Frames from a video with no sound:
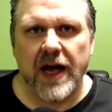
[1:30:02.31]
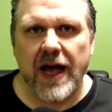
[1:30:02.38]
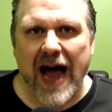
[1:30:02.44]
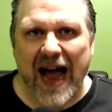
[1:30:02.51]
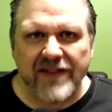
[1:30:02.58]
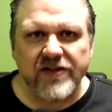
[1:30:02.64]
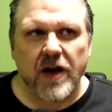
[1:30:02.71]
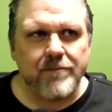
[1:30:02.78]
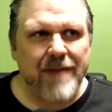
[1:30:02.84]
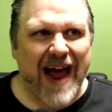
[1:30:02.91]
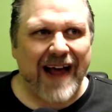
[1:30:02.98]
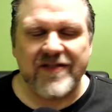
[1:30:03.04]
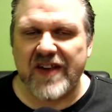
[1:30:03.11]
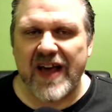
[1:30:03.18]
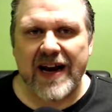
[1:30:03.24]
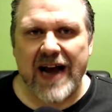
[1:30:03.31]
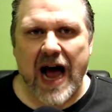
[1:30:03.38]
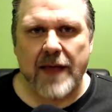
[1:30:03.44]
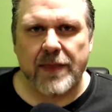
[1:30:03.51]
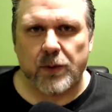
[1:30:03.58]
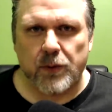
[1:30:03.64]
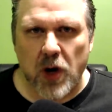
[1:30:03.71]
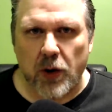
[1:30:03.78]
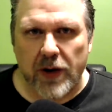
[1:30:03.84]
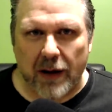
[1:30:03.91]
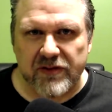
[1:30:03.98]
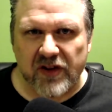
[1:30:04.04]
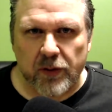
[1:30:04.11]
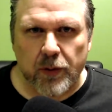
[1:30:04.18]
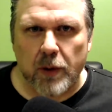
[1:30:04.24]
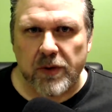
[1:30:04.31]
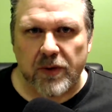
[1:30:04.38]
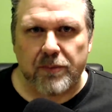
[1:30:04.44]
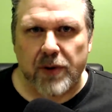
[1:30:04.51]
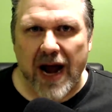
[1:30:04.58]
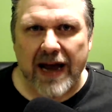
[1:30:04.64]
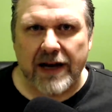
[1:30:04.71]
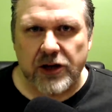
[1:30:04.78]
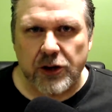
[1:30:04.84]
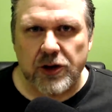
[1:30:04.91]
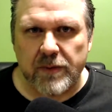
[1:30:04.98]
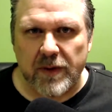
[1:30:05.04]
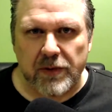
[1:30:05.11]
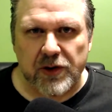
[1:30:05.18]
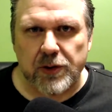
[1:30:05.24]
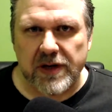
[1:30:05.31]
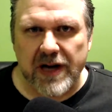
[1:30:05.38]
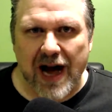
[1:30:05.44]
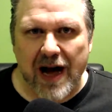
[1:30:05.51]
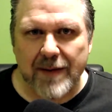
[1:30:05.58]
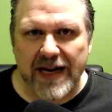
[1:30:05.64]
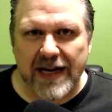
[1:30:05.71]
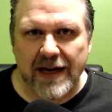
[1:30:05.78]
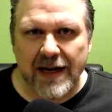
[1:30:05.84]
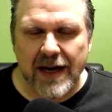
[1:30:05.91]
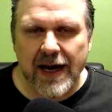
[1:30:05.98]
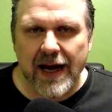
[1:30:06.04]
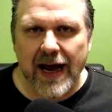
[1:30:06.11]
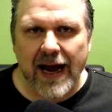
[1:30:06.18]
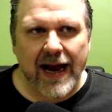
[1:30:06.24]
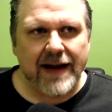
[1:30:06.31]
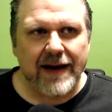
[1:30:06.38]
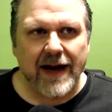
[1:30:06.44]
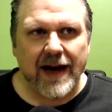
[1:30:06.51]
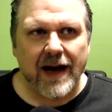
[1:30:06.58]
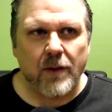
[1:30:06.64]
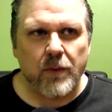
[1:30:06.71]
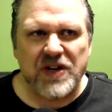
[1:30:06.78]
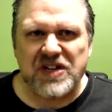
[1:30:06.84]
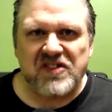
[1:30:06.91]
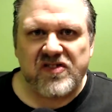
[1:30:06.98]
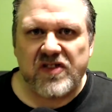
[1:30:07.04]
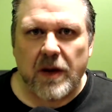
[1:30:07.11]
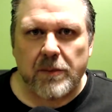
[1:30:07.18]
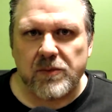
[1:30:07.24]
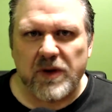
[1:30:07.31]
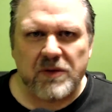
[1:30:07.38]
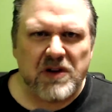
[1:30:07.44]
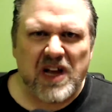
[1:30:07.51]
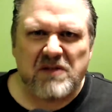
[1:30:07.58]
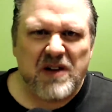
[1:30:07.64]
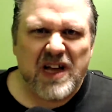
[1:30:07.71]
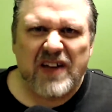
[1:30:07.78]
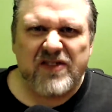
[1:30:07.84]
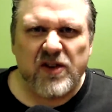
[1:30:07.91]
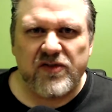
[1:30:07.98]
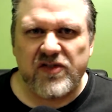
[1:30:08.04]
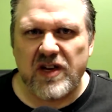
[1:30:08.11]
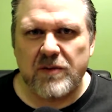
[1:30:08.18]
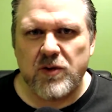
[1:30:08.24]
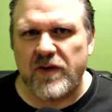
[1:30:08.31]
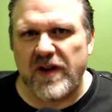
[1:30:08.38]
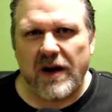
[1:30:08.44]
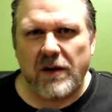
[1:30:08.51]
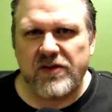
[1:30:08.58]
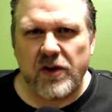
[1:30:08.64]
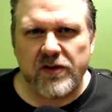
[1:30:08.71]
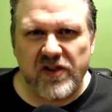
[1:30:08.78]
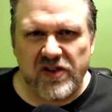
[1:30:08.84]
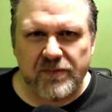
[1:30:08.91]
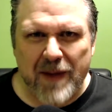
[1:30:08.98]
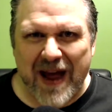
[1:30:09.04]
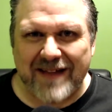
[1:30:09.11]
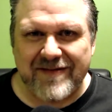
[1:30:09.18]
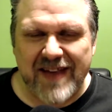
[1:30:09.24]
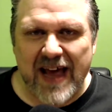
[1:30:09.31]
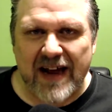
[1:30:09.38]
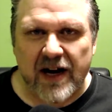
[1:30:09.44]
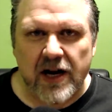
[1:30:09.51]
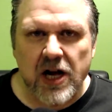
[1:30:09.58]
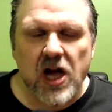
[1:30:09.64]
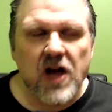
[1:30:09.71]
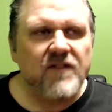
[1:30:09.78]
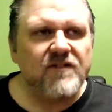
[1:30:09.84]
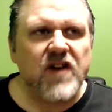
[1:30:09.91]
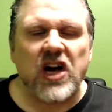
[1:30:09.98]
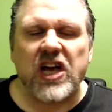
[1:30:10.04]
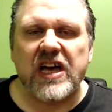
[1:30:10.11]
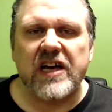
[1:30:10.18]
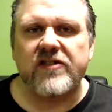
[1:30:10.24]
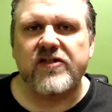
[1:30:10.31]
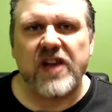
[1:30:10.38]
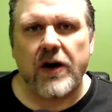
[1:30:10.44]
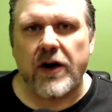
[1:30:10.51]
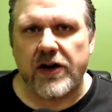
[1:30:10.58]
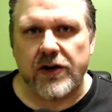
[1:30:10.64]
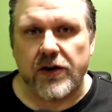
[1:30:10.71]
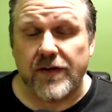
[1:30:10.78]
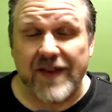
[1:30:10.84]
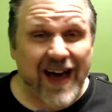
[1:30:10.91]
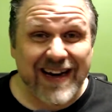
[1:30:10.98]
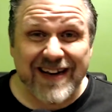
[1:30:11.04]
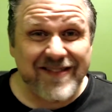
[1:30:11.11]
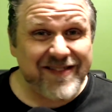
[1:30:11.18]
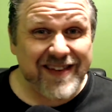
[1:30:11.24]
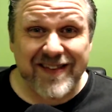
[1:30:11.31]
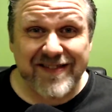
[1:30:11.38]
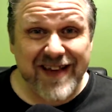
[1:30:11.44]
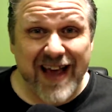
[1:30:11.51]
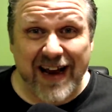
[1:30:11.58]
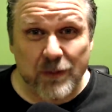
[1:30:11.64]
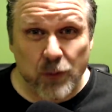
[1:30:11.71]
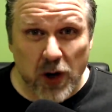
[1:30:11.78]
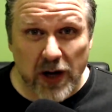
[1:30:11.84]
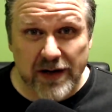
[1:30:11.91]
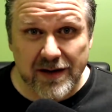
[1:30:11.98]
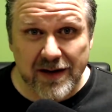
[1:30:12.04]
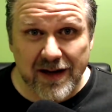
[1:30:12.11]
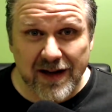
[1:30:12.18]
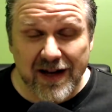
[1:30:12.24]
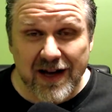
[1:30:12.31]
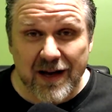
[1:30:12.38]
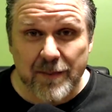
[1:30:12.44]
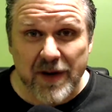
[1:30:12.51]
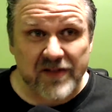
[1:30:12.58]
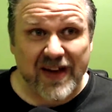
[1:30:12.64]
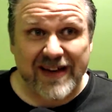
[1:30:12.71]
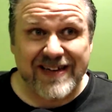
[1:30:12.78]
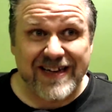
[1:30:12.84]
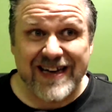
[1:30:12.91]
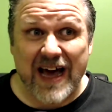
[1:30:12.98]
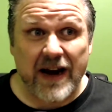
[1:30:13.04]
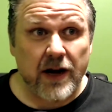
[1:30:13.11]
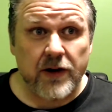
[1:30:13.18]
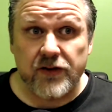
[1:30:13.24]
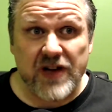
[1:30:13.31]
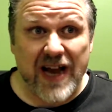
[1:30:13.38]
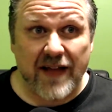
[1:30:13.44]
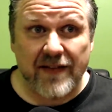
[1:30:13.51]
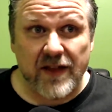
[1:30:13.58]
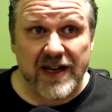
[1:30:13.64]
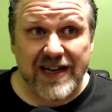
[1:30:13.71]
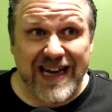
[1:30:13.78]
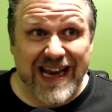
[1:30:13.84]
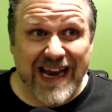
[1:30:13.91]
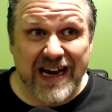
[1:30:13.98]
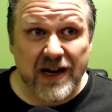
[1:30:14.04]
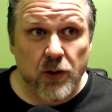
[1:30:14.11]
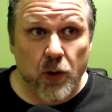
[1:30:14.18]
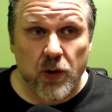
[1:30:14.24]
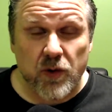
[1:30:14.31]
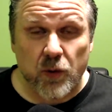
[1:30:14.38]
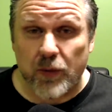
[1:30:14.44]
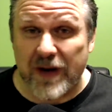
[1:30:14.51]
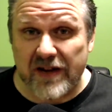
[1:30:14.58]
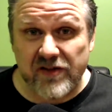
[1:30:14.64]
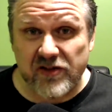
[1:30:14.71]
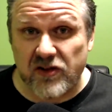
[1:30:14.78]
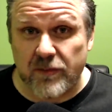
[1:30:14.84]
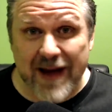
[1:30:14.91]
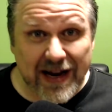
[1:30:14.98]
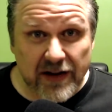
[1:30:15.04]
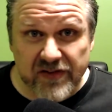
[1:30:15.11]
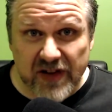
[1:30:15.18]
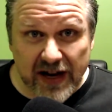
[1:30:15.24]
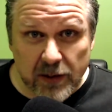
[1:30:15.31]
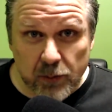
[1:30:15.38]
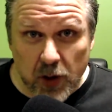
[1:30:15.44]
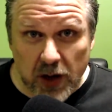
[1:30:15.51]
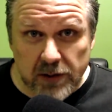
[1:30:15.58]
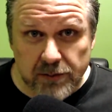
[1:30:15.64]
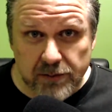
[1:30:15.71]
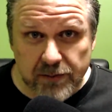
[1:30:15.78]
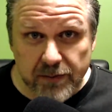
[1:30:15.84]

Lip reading: I saw Bad Santa on the road. I was on the road with Brian Noonan. We were doing comedy, and we were like, well, let's go see a movie. Oh, let's go see Bad Santa. Fucking hysterical. Now, I didn't see the second one because I did not understand the need or the reason to make a second one.